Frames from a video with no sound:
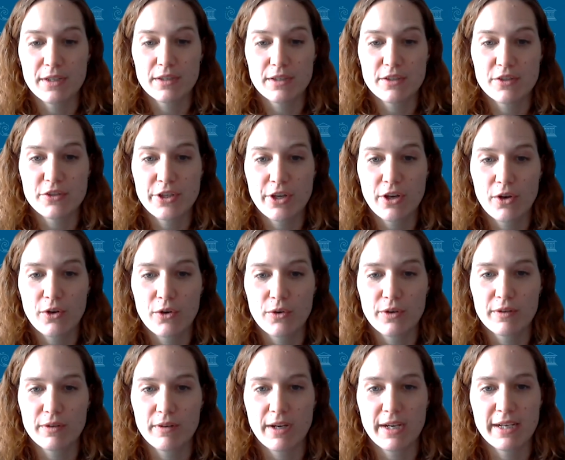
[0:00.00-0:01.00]

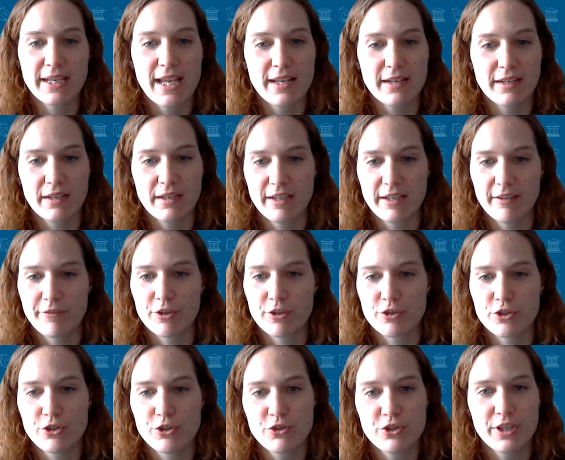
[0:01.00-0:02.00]
So again, if you're
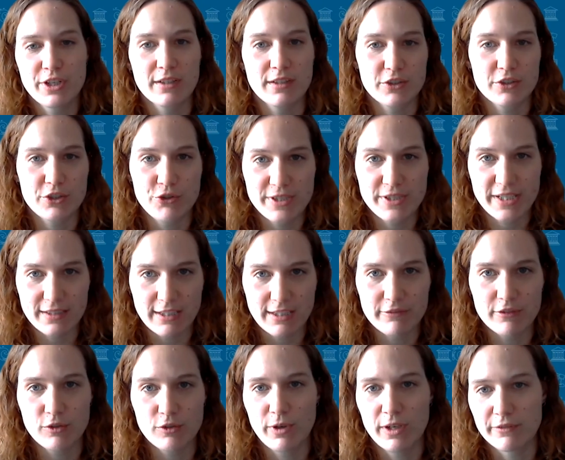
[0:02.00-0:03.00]
choosing
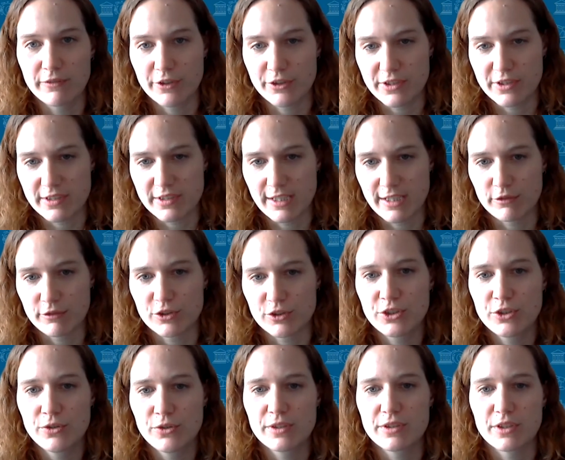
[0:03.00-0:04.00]
level 1 versus level
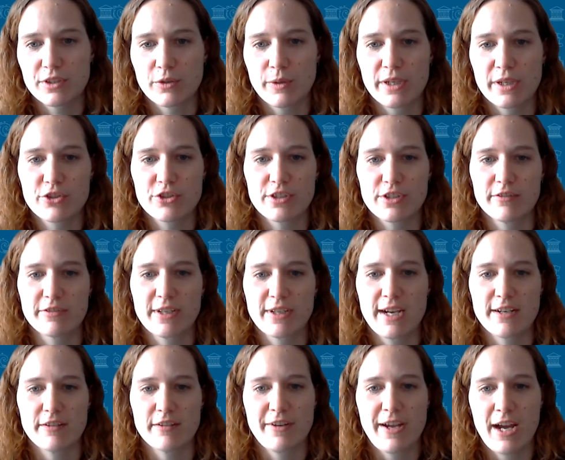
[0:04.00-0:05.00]
2, it's a question
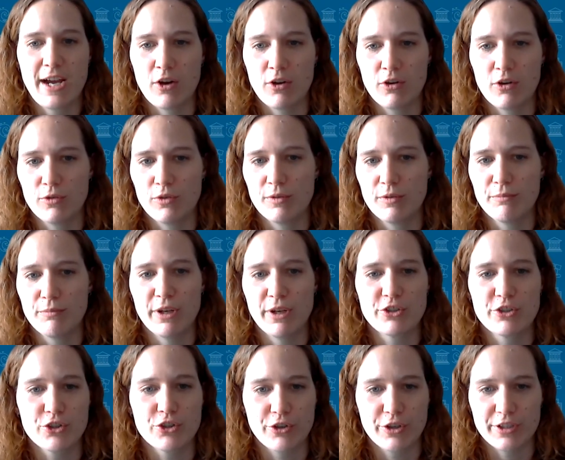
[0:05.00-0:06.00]
kind of how
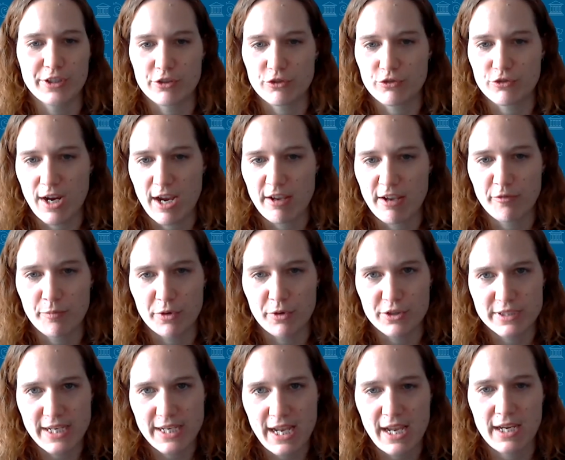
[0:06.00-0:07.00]
much you're going to drive per
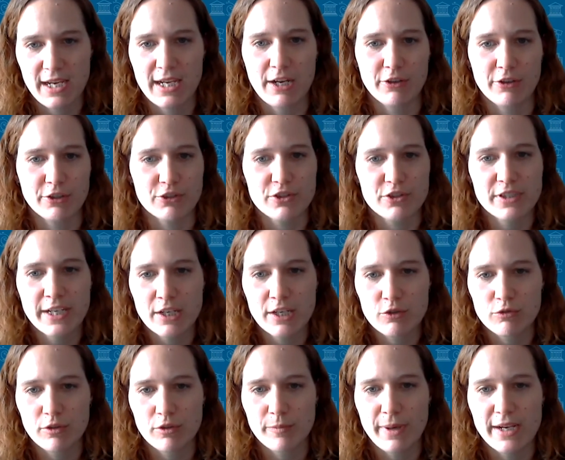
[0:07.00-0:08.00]
day, how your
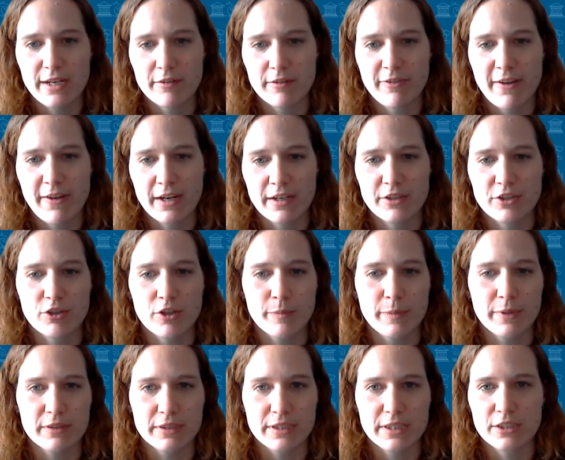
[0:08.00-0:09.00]
schedule might affect your
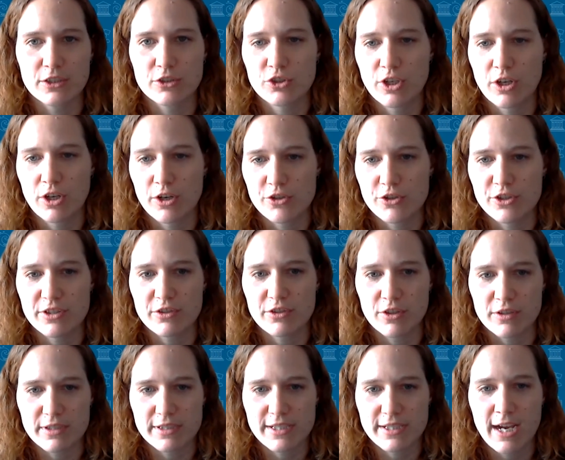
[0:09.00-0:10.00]
ability to charge at
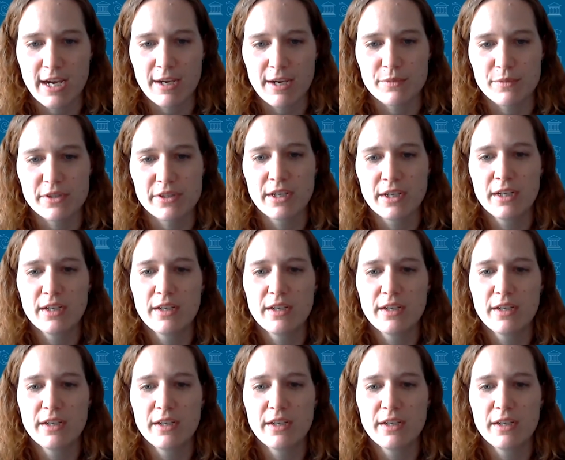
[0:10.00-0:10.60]
certain times.